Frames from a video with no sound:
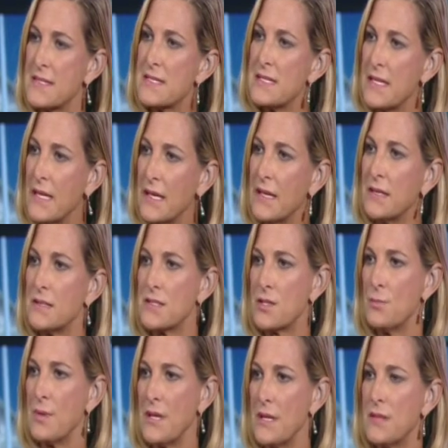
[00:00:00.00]
seen to
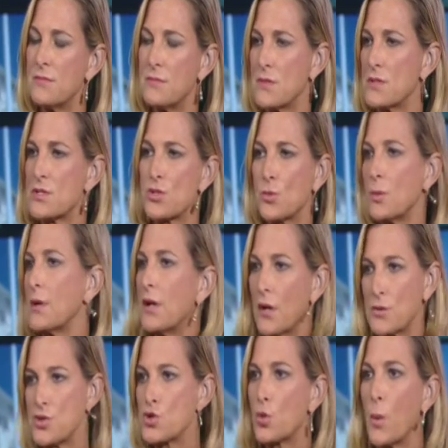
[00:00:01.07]
be, you know,
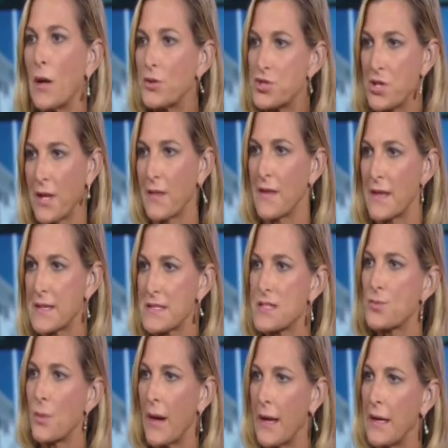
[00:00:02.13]
squelching
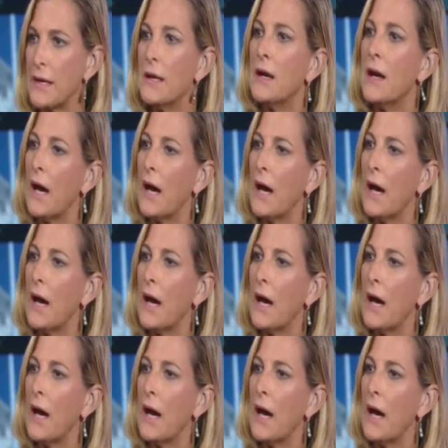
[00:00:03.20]
this, right?